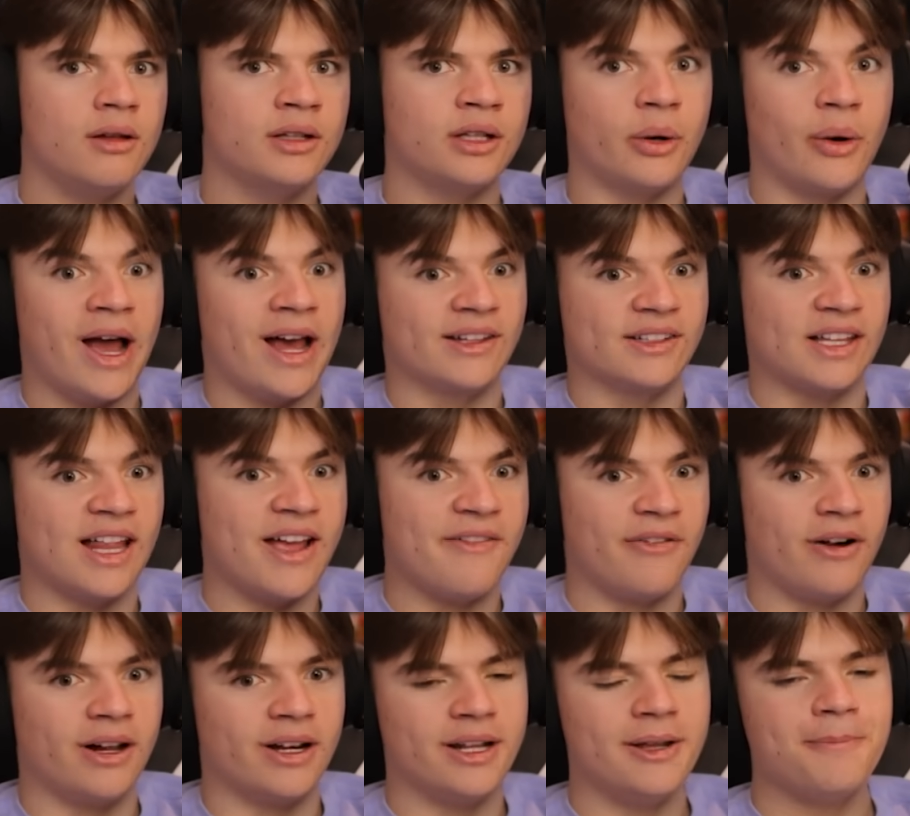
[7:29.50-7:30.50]
So it has
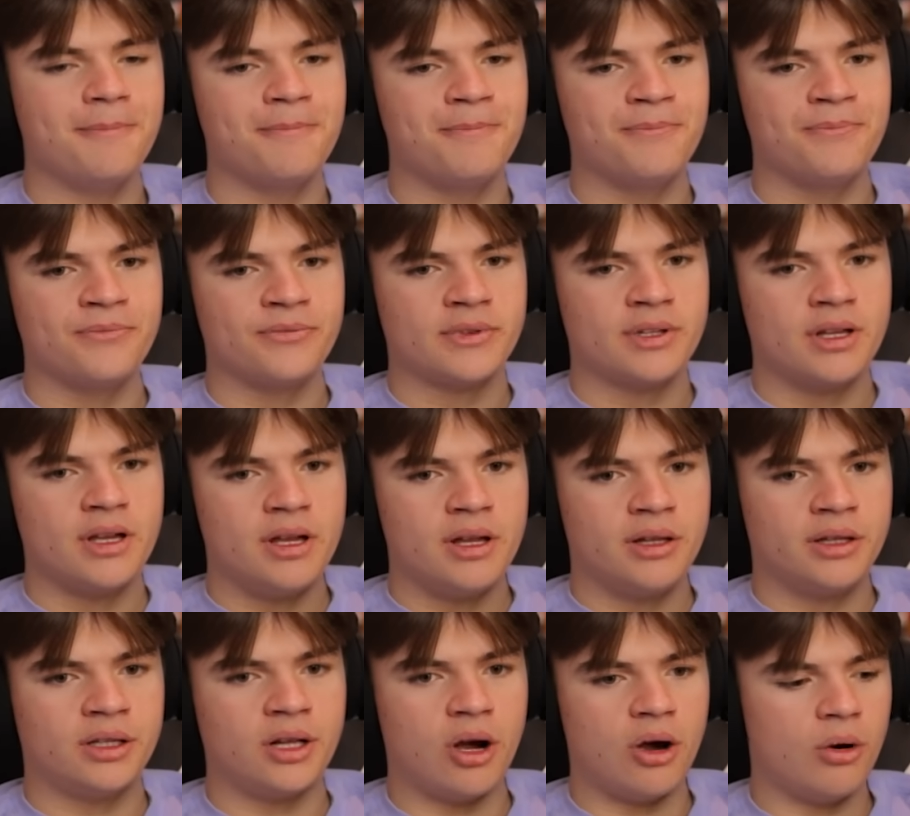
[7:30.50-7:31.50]
life on it.
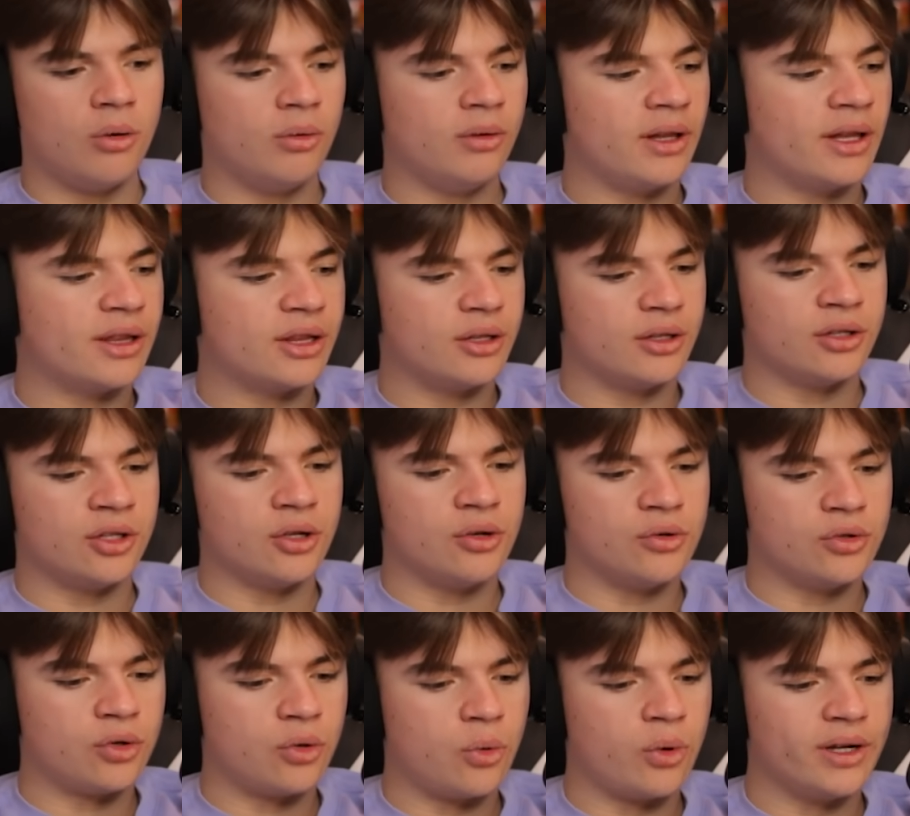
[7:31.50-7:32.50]
So let's
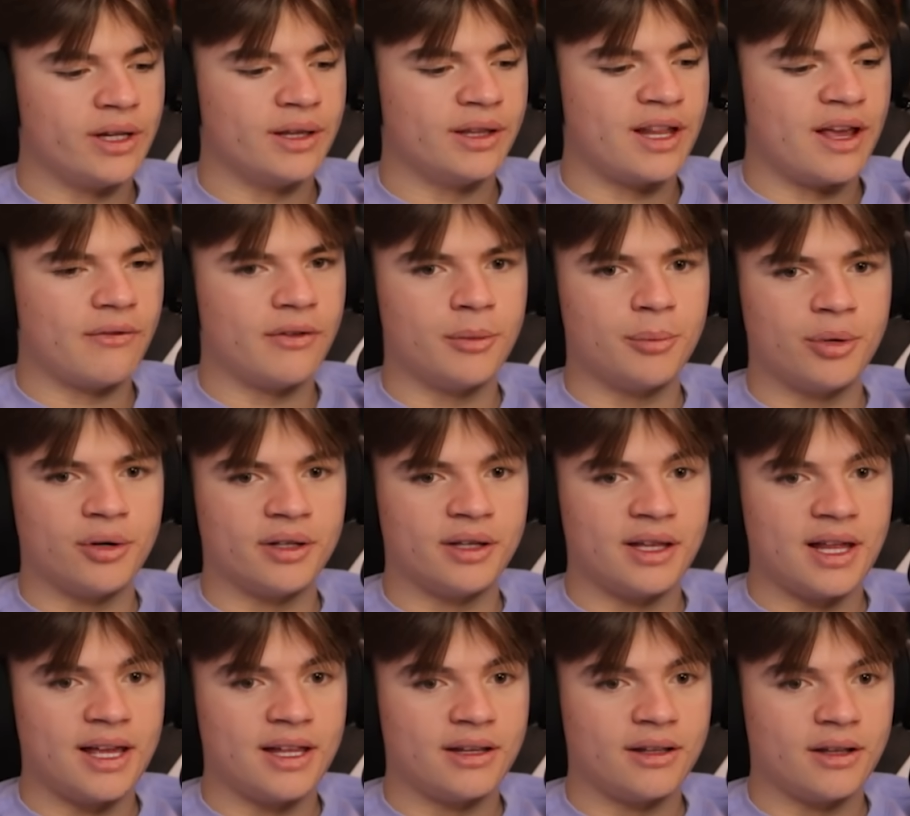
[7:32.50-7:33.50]
do
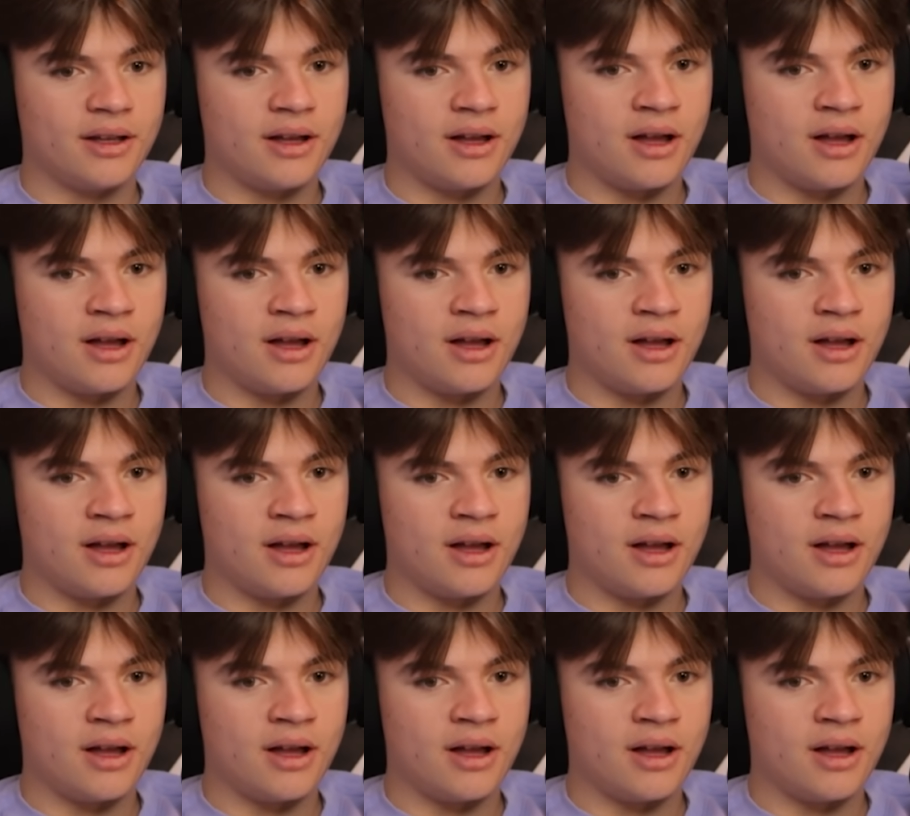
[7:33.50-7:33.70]
27%